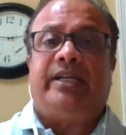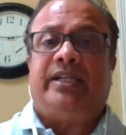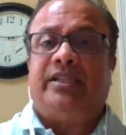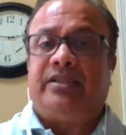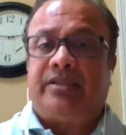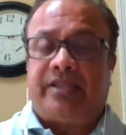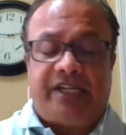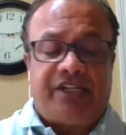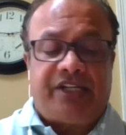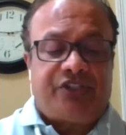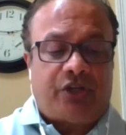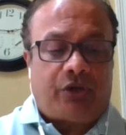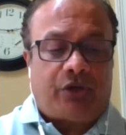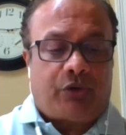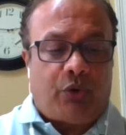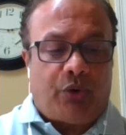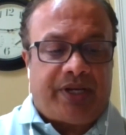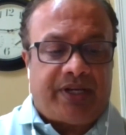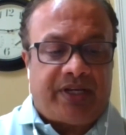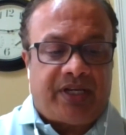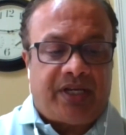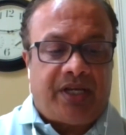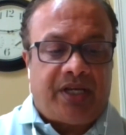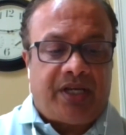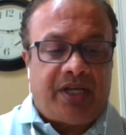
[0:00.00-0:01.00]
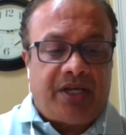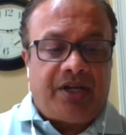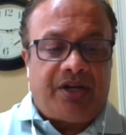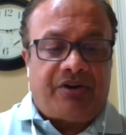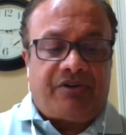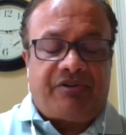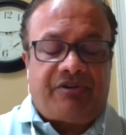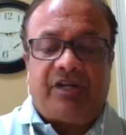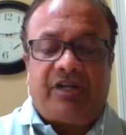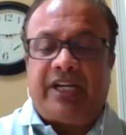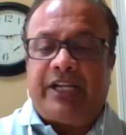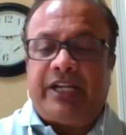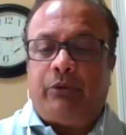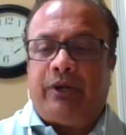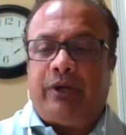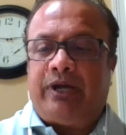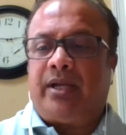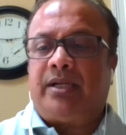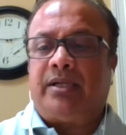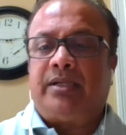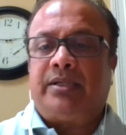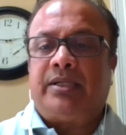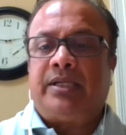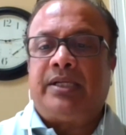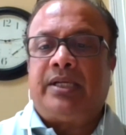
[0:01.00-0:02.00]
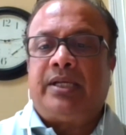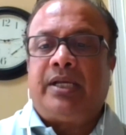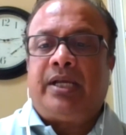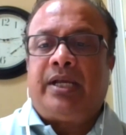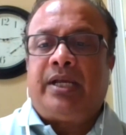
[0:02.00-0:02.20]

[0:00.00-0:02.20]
and things are going really well.